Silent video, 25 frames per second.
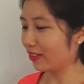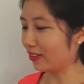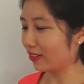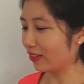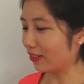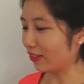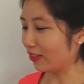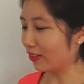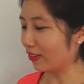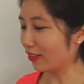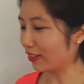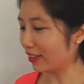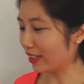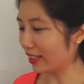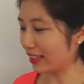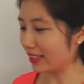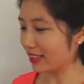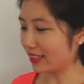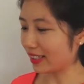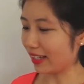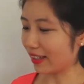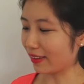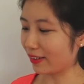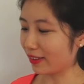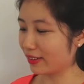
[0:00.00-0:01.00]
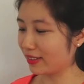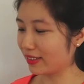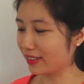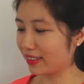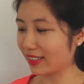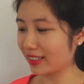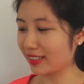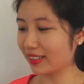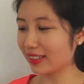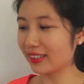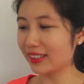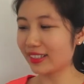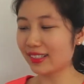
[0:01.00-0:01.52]
all these other
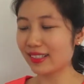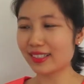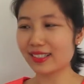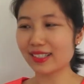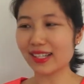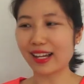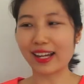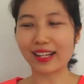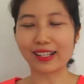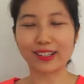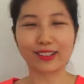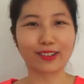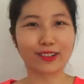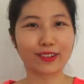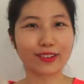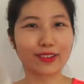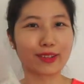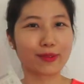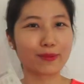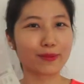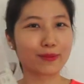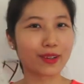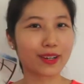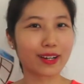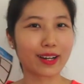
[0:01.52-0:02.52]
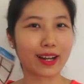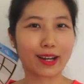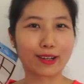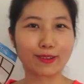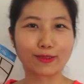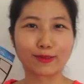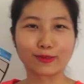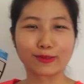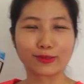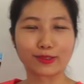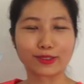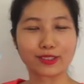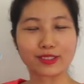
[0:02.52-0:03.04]
stickers I got them when I
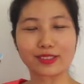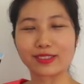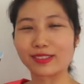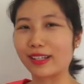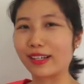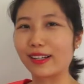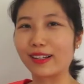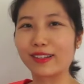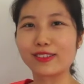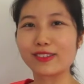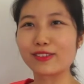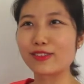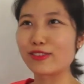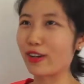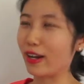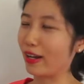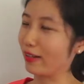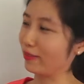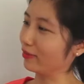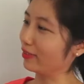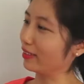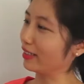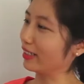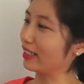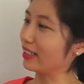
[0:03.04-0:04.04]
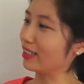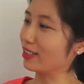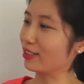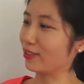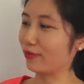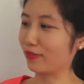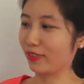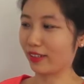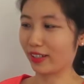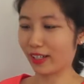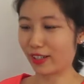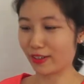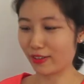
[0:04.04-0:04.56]
was traveling in
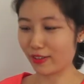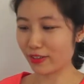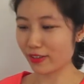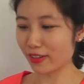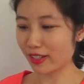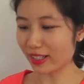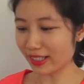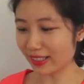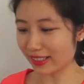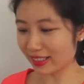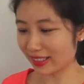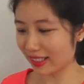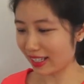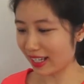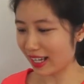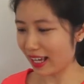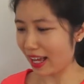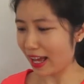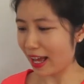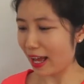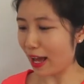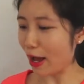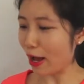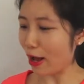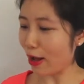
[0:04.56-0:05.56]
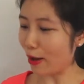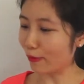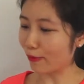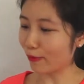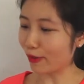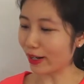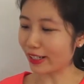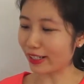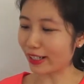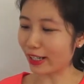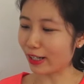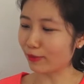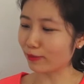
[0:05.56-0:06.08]
different countries.
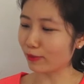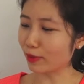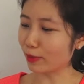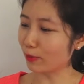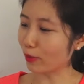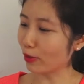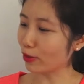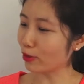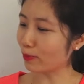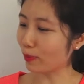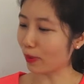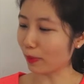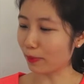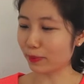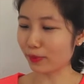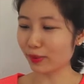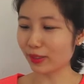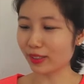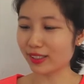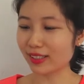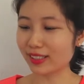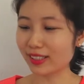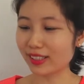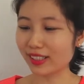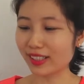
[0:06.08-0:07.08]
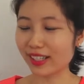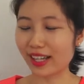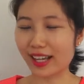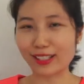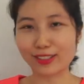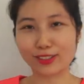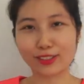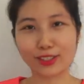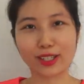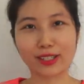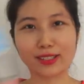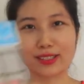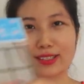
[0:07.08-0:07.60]
Right now the most popular sticker, as
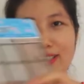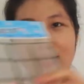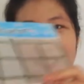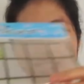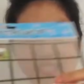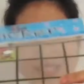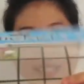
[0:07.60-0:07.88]
you can see,